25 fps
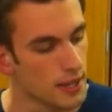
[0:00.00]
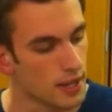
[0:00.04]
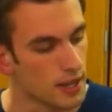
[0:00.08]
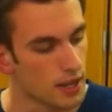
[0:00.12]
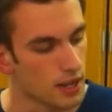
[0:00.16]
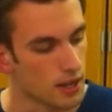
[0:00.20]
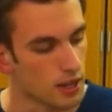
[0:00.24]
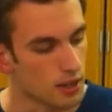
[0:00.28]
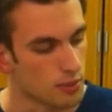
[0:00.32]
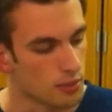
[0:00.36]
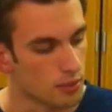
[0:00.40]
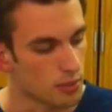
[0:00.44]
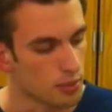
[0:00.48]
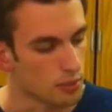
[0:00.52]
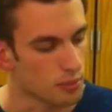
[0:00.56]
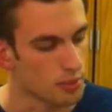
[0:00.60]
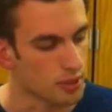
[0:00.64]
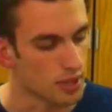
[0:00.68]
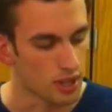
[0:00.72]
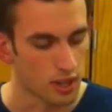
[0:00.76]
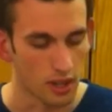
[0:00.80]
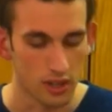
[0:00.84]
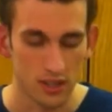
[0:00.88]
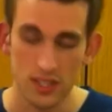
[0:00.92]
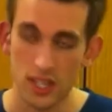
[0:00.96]

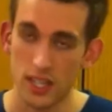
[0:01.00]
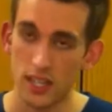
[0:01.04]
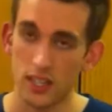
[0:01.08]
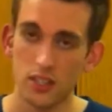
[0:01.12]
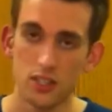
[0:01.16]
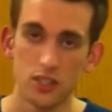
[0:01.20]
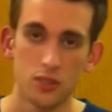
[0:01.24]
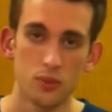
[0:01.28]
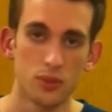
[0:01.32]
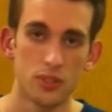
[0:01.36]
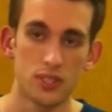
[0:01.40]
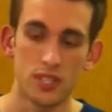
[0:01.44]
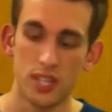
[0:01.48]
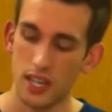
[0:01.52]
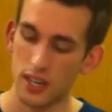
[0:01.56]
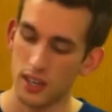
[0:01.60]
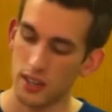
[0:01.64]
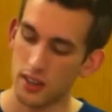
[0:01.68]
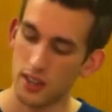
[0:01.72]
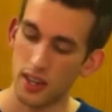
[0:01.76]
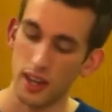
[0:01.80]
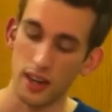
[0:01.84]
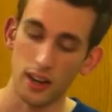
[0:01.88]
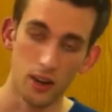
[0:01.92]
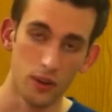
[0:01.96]
But our cyclists would
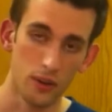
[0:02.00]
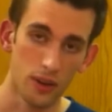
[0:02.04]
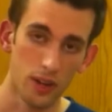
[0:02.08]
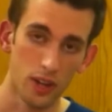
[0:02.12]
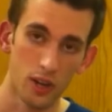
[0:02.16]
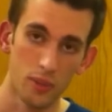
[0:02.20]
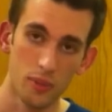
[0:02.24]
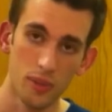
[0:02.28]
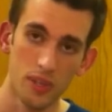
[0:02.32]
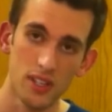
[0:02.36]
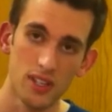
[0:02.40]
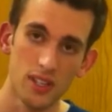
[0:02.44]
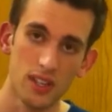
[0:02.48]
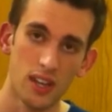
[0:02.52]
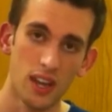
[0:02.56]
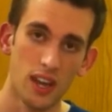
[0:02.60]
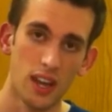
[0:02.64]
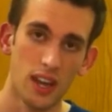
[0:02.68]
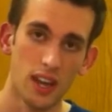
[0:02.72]
take the aero helmet